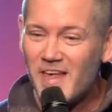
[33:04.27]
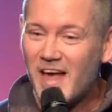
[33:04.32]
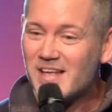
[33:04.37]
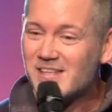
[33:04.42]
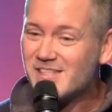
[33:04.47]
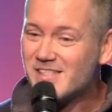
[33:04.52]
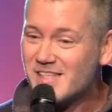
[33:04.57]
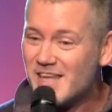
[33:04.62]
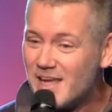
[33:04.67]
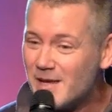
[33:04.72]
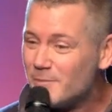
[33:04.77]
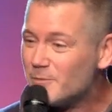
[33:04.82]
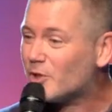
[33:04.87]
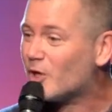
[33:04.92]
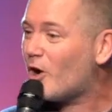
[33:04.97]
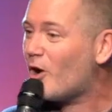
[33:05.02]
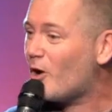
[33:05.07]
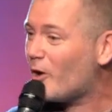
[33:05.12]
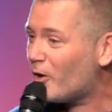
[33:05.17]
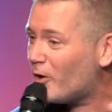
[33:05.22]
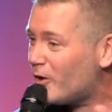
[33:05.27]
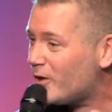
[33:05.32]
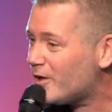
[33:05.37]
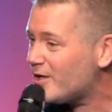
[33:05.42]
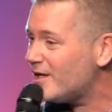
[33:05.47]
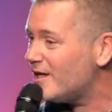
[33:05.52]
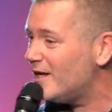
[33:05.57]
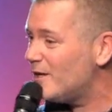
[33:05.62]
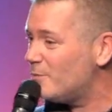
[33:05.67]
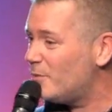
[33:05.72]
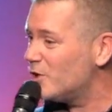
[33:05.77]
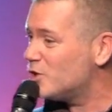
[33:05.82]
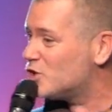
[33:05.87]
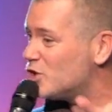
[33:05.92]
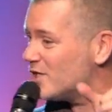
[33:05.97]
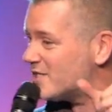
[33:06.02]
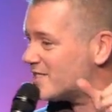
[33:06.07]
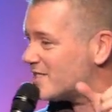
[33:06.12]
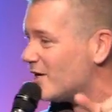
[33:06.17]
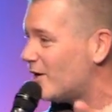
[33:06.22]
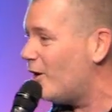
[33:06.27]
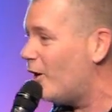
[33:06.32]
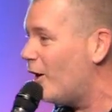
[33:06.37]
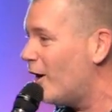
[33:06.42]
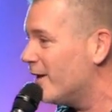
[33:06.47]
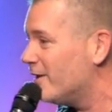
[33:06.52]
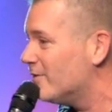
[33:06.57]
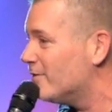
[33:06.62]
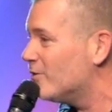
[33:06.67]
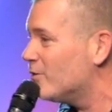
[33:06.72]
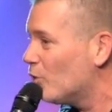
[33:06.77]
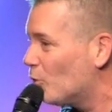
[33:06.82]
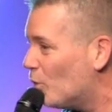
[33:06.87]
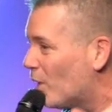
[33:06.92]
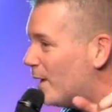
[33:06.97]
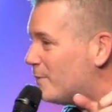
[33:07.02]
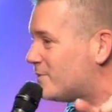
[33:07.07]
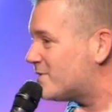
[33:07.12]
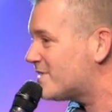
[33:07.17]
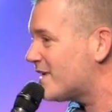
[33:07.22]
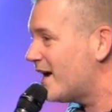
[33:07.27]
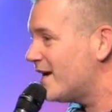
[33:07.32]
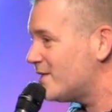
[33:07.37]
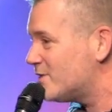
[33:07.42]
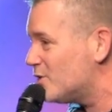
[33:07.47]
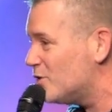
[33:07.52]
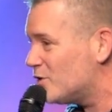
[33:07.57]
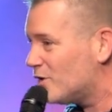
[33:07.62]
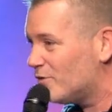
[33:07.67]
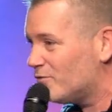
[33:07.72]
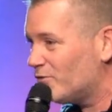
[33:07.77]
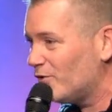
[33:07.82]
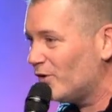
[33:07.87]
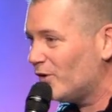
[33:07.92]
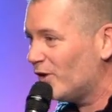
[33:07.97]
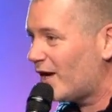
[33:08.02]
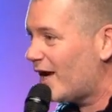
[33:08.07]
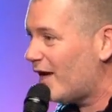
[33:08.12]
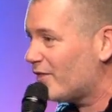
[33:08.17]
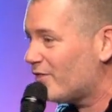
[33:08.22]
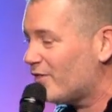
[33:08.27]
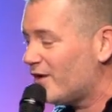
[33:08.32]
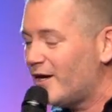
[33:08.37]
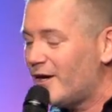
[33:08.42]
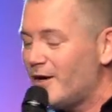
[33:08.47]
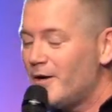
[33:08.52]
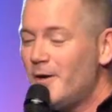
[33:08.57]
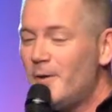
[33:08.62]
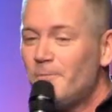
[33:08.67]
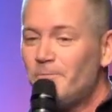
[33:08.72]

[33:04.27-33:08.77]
that same card, but just on the website, so you can fill it out there.